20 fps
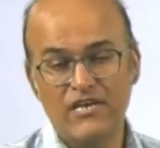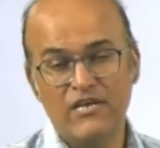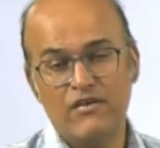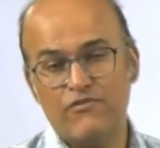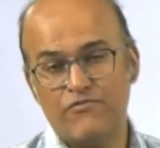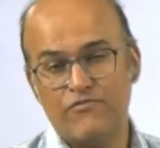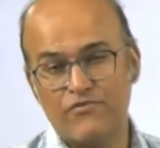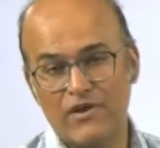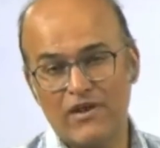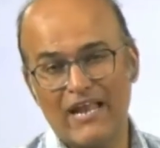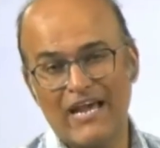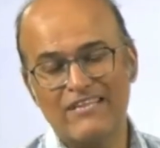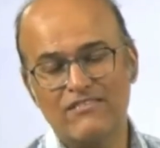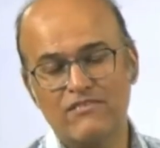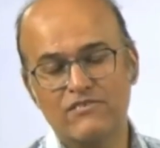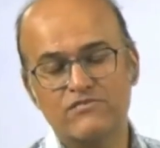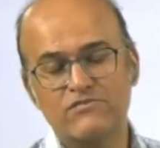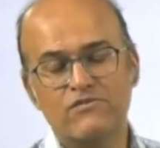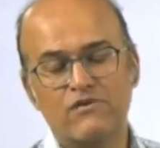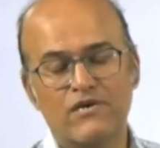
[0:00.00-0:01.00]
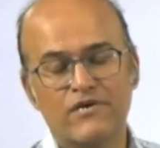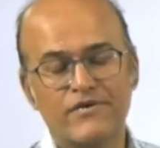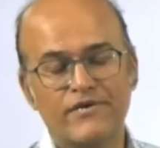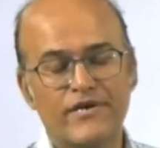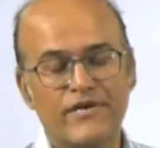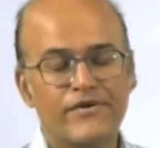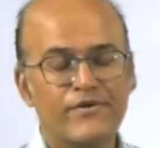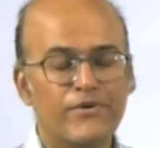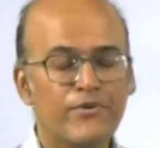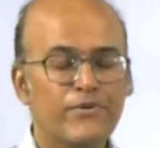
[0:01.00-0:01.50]
If you like this
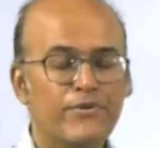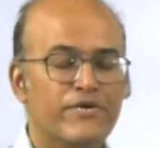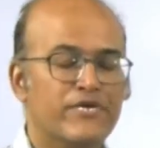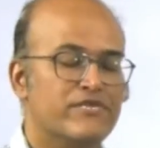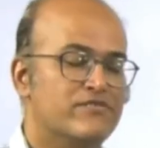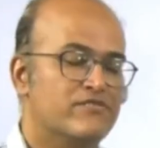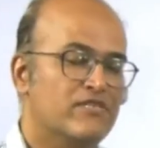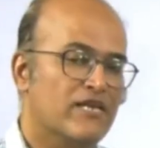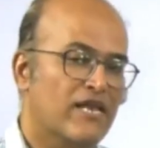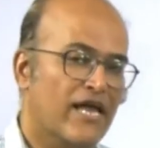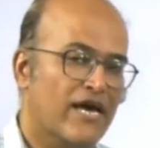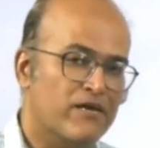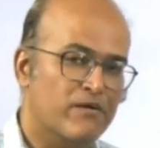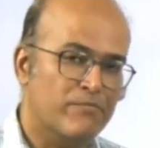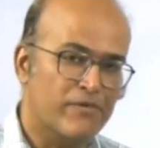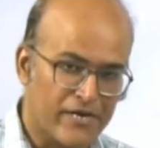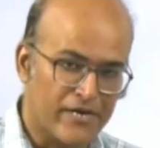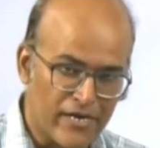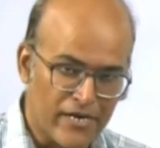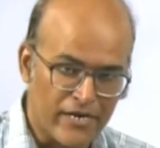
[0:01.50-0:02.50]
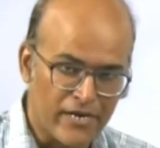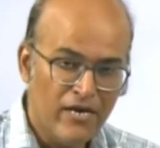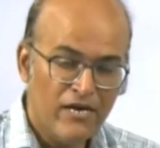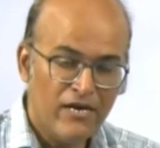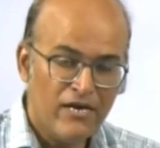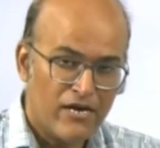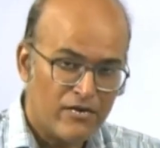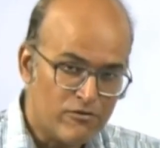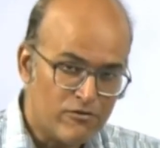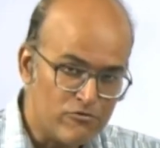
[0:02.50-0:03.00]
content, do hit the like button
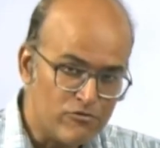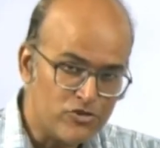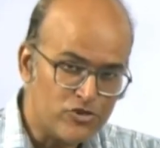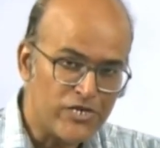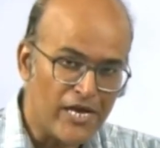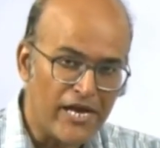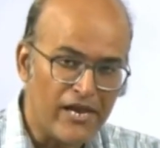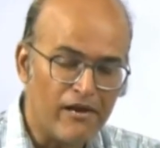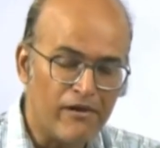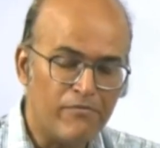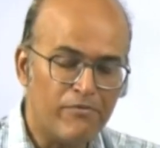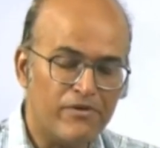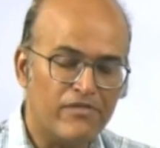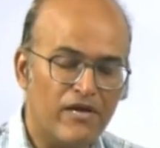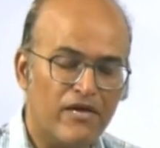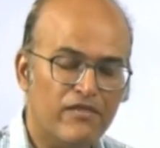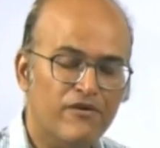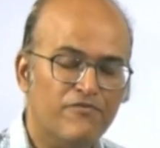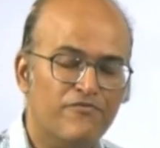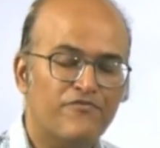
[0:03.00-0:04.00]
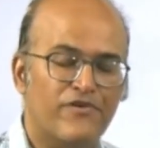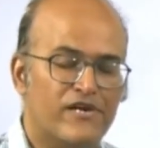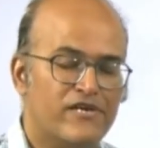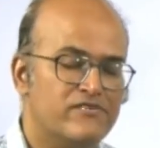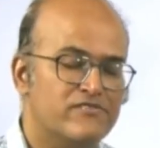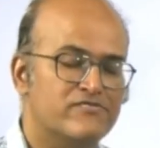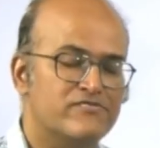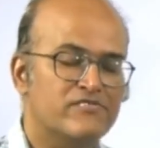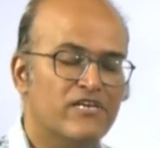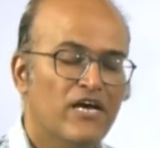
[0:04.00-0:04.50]
and do share it with other
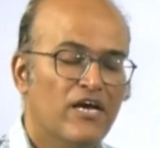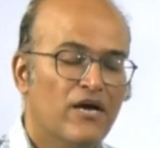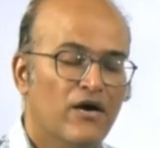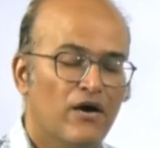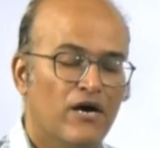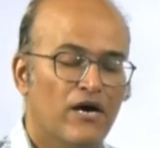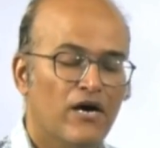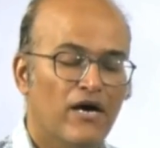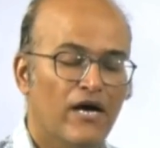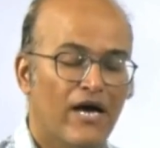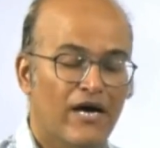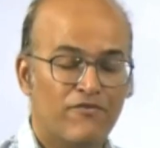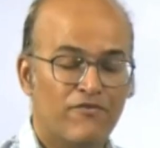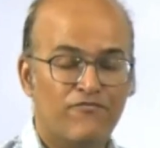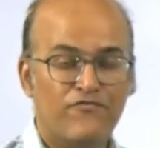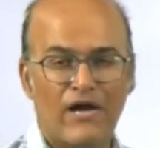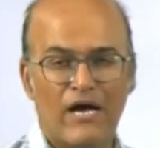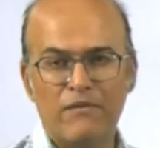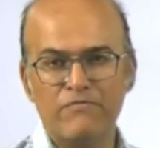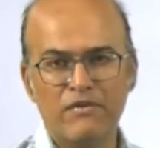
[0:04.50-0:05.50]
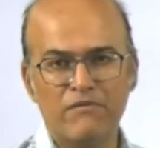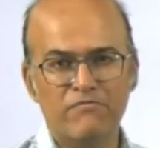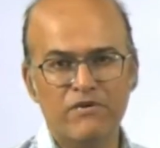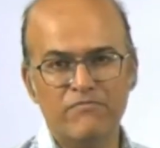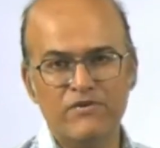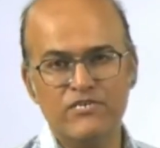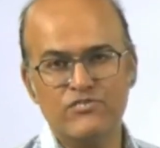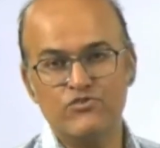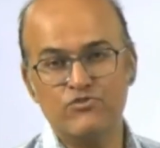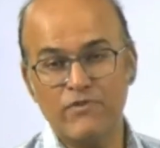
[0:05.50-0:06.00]
friends and family
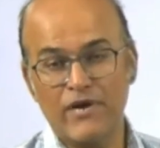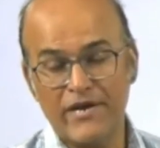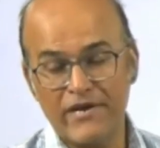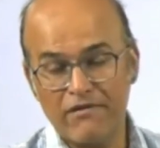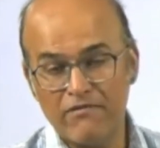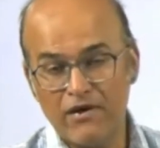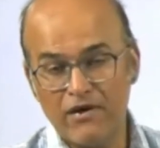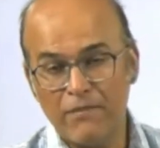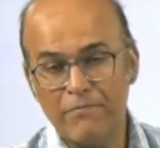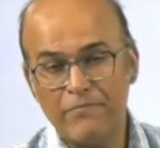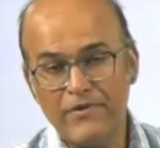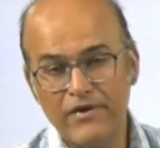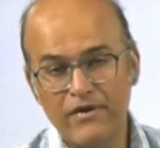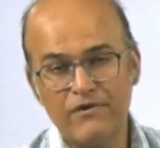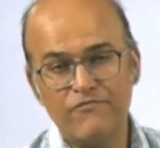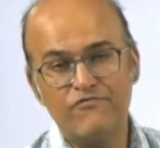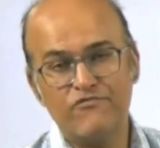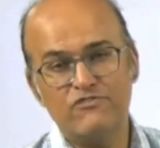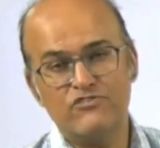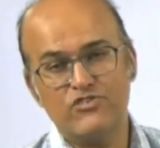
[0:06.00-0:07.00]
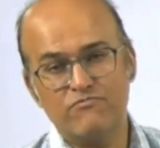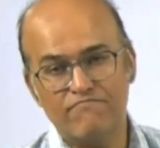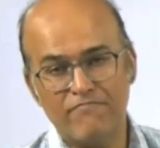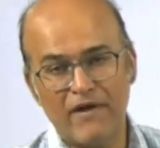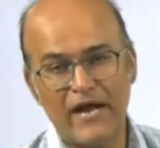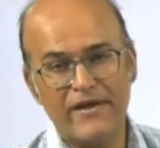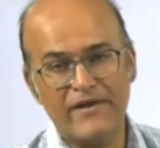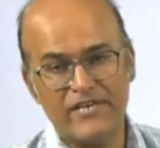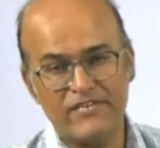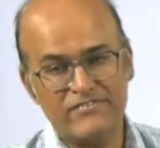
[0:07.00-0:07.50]
members who might have appeared for
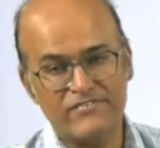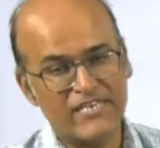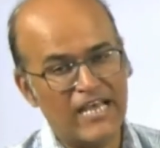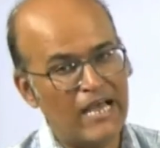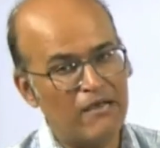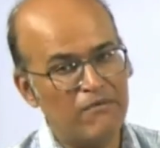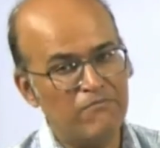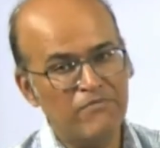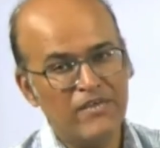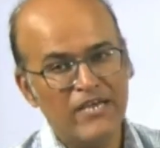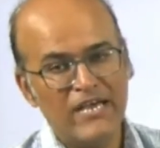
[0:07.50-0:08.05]
JIPMAT exam,